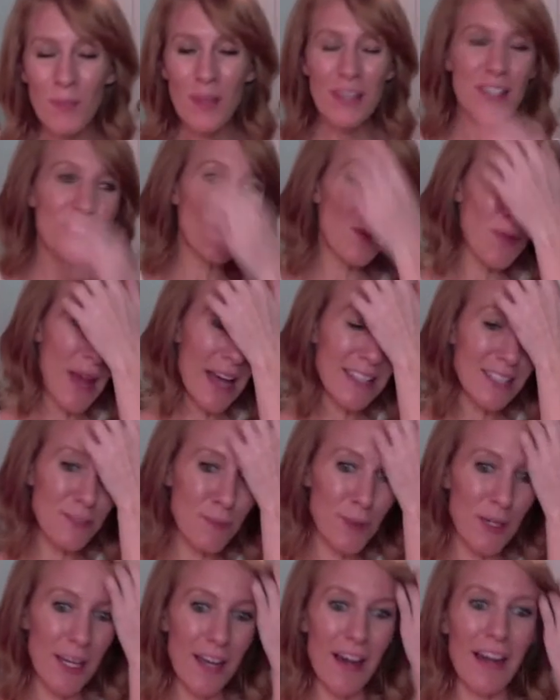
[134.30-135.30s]
so that's
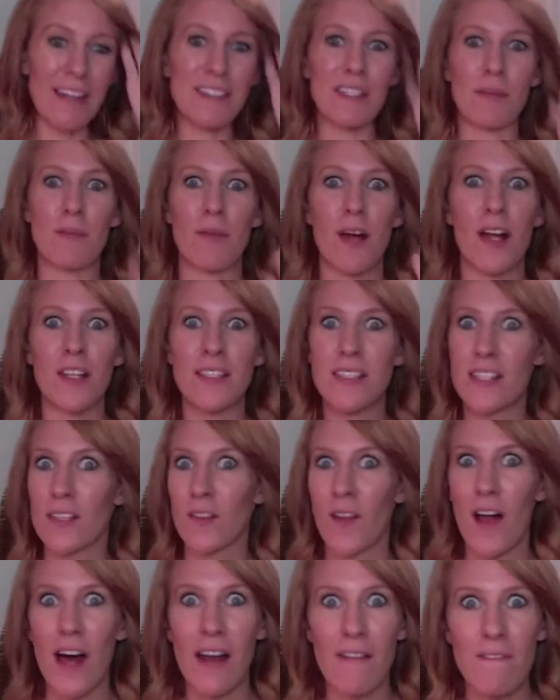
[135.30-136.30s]
pretty awesome. It's a
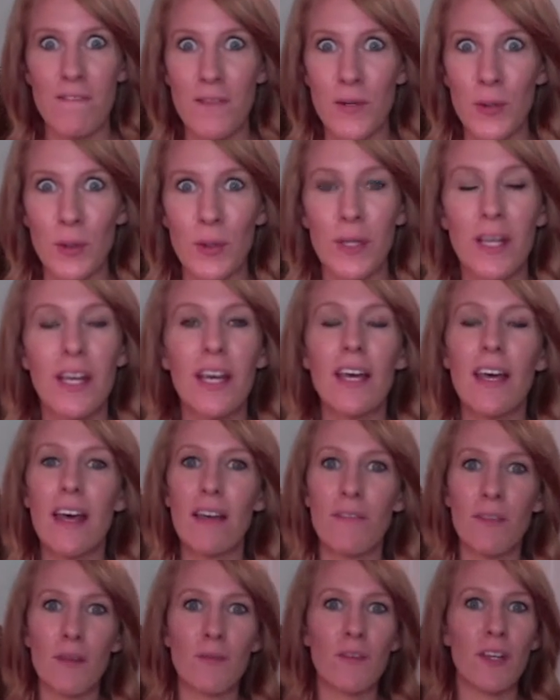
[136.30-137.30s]
lot of food.
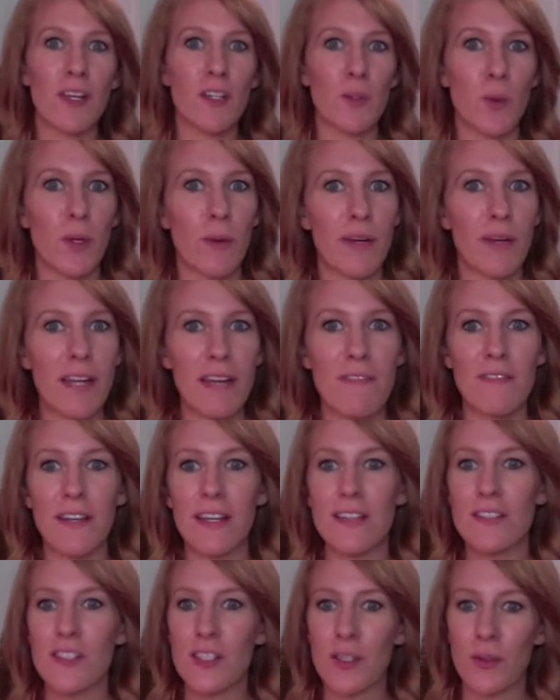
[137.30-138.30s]
If you've done twenty-one day
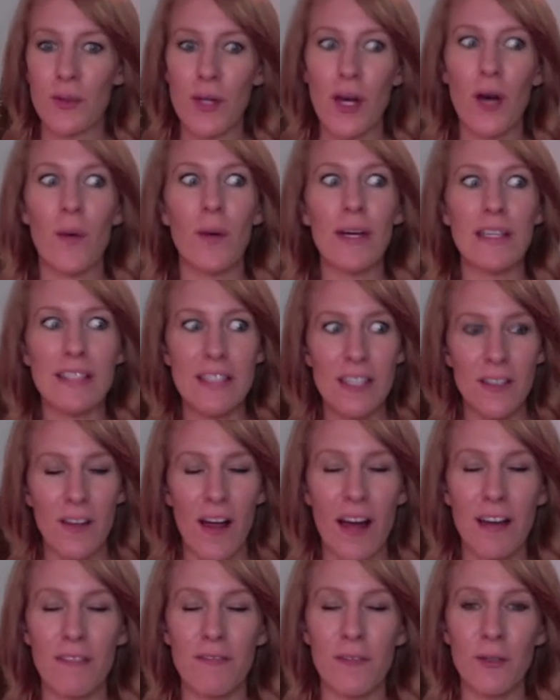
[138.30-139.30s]
Fix, you know it's a
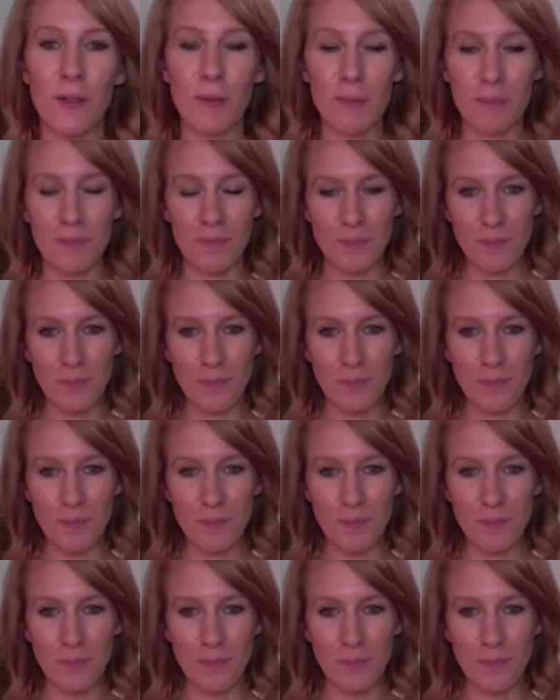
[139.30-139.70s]
lot of food.